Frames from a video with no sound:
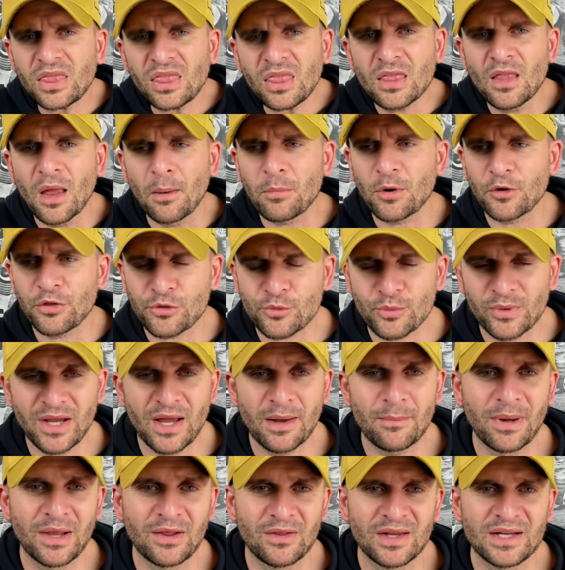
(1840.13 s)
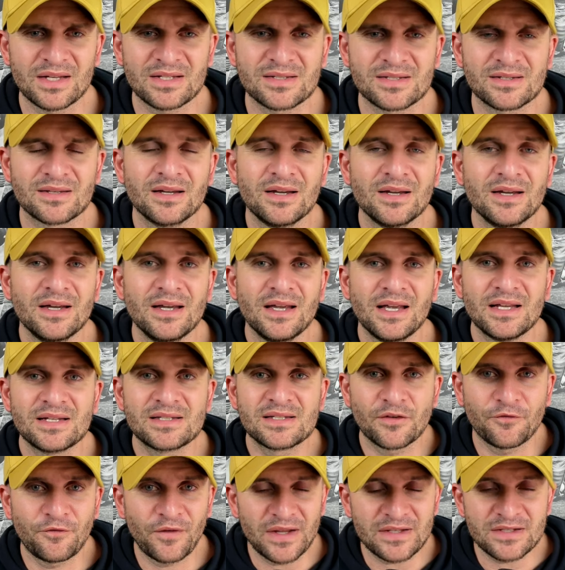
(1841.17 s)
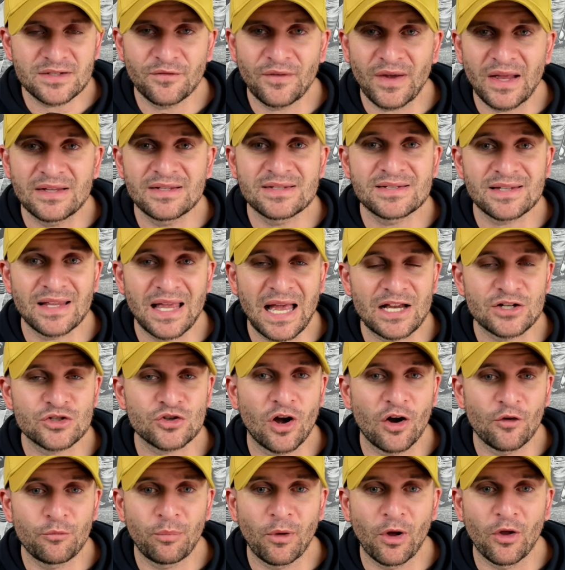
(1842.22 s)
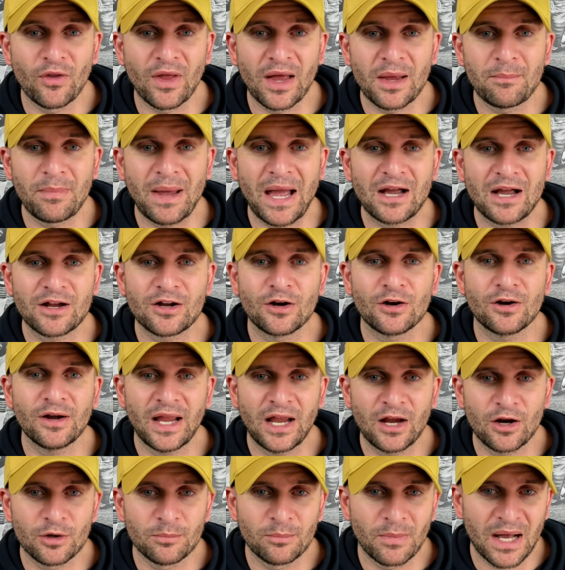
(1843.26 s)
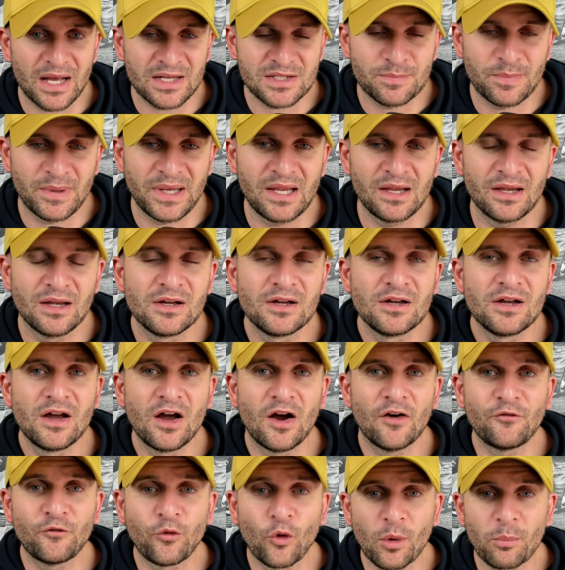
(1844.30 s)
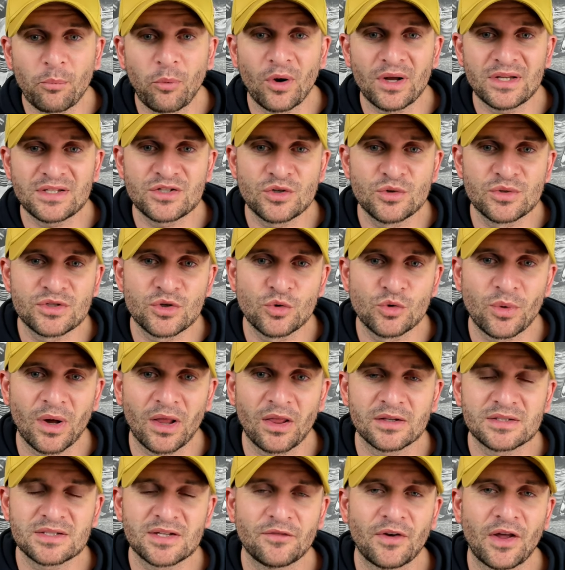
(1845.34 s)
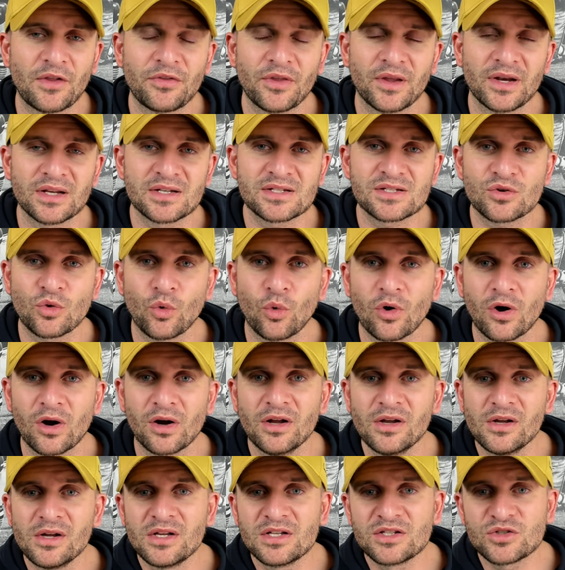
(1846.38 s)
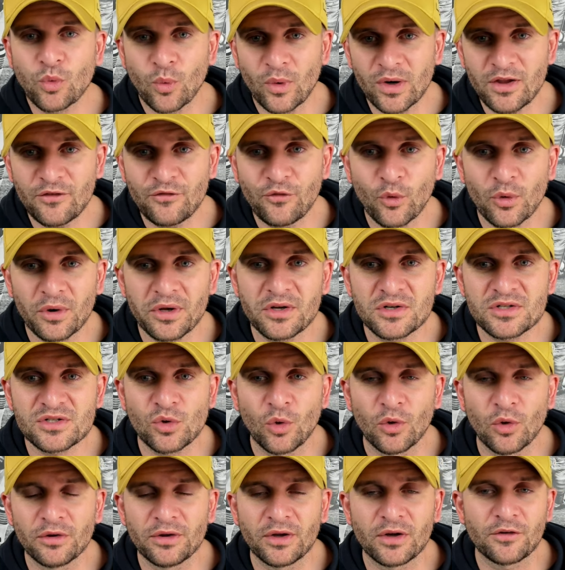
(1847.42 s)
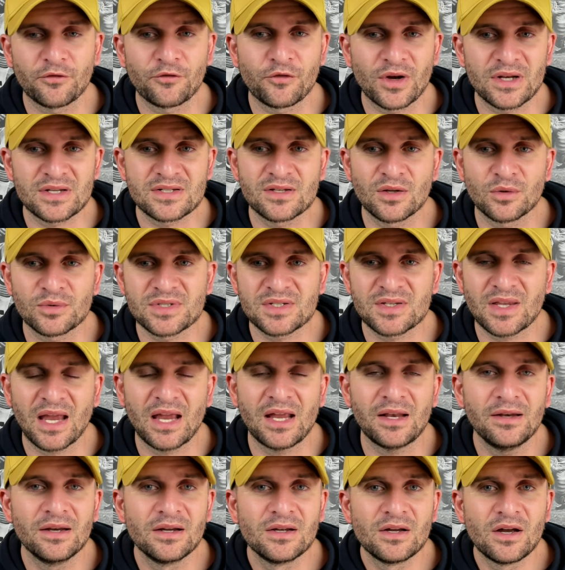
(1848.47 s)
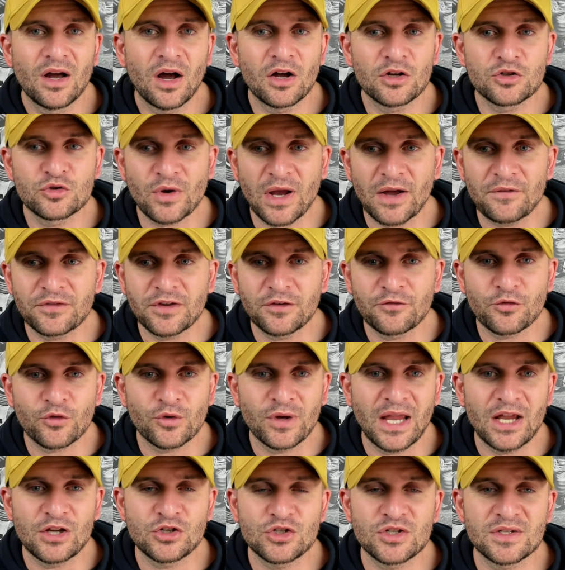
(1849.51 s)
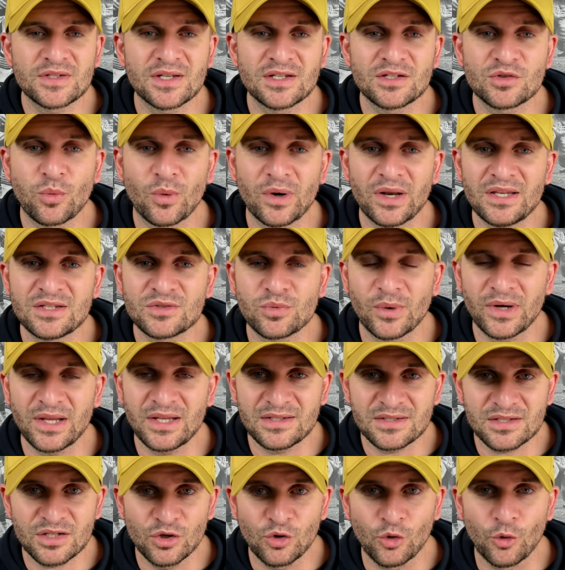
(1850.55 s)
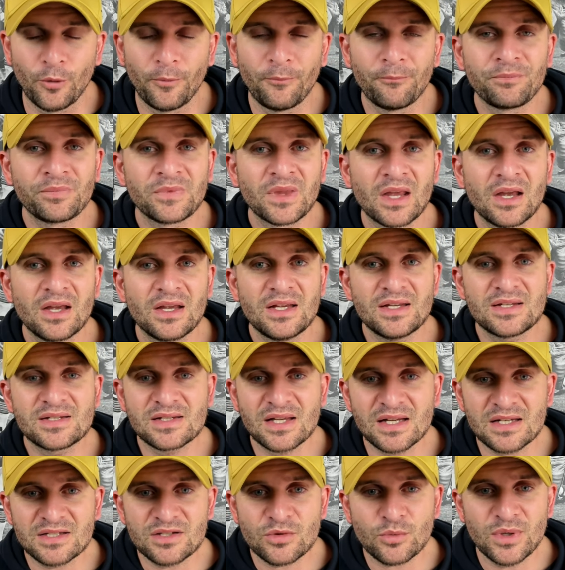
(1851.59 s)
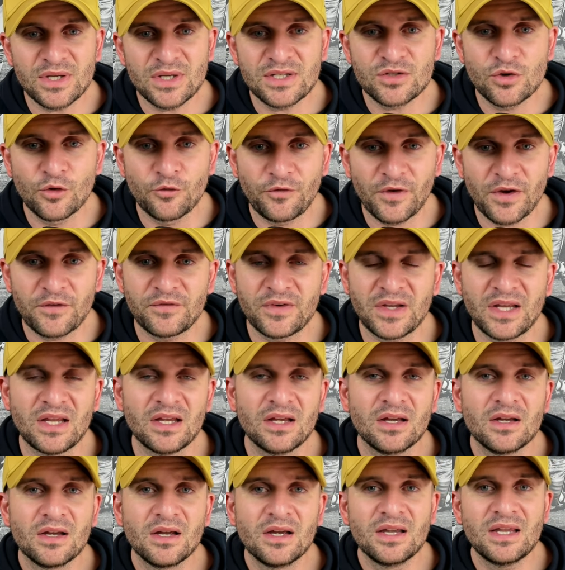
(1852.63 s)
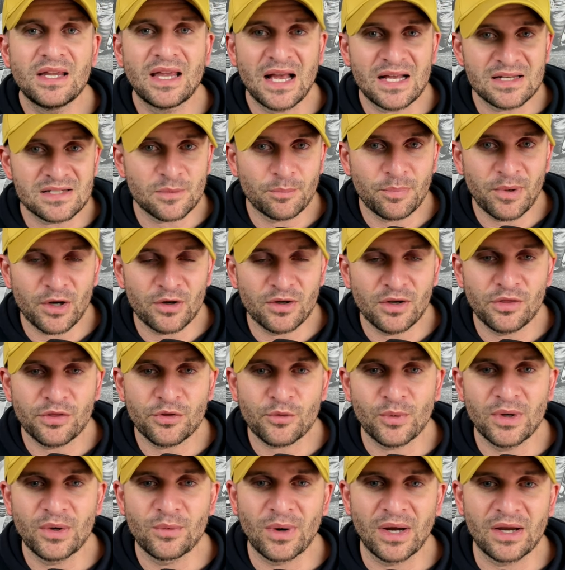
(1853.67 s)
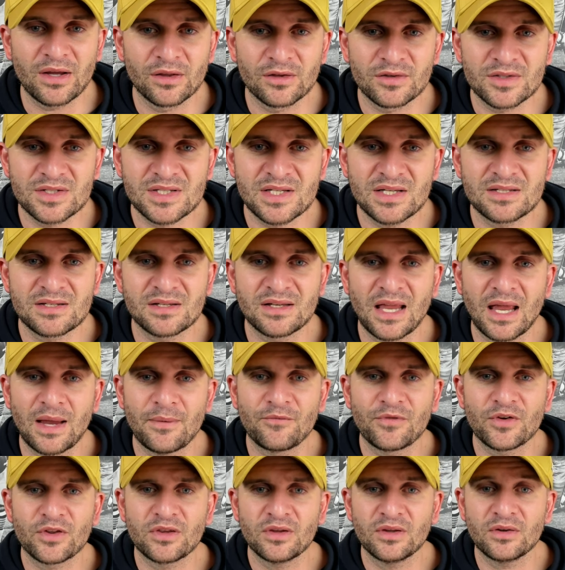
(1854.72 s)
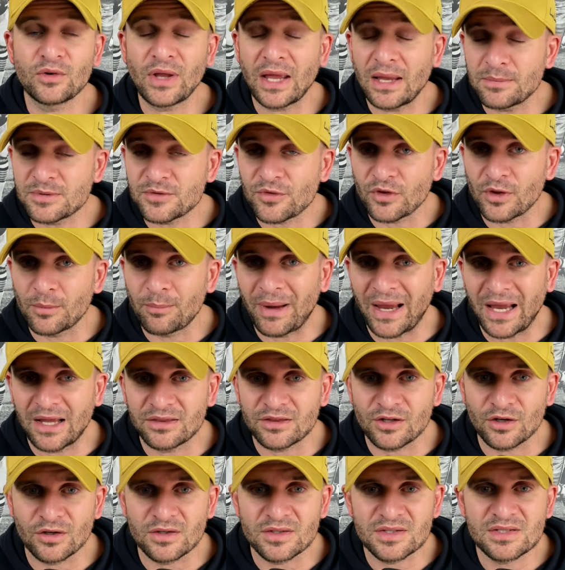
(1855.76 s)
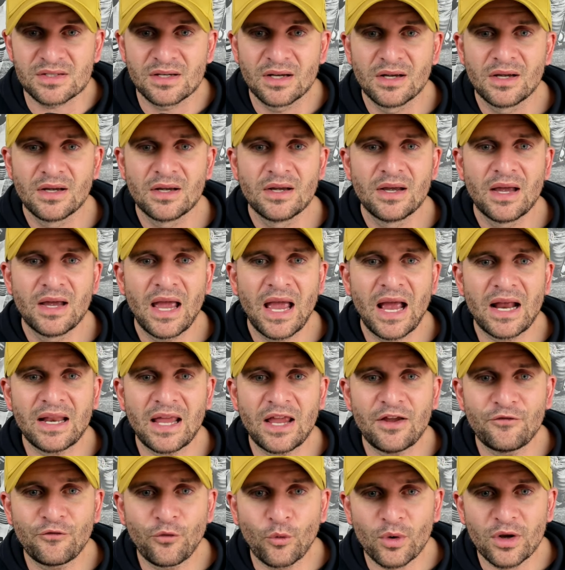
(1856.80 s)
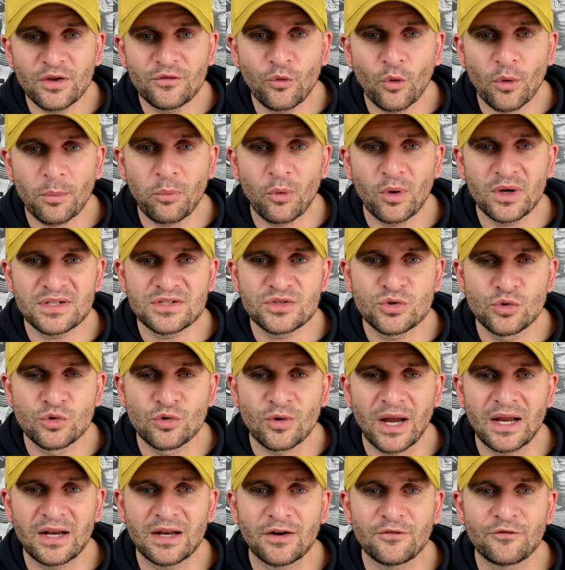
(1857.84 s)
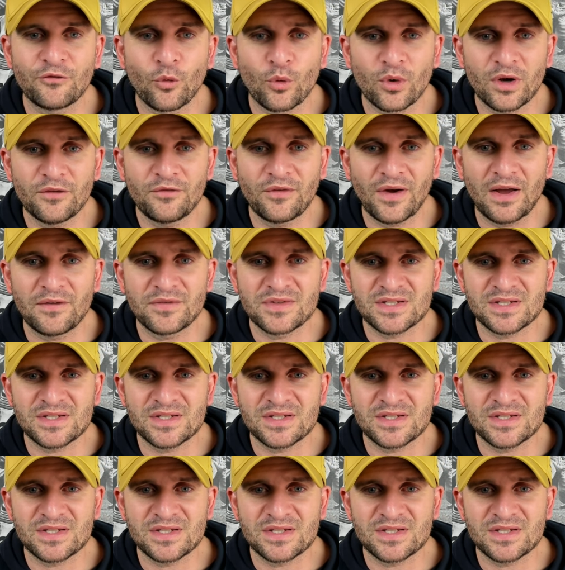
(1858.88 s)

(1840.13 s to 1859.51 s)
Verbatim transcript: Number three on my list is defensive end slash off-ball linebacker Aaron Mosby, a four point two two relative athletic score, twenty-four years old out of Fresno State, undrafted free agent in twenty twenty-two. He's six three, two fifty. He has appeared in three regular season game for, games for the Panthers, had a forty-four point two grade on forty-five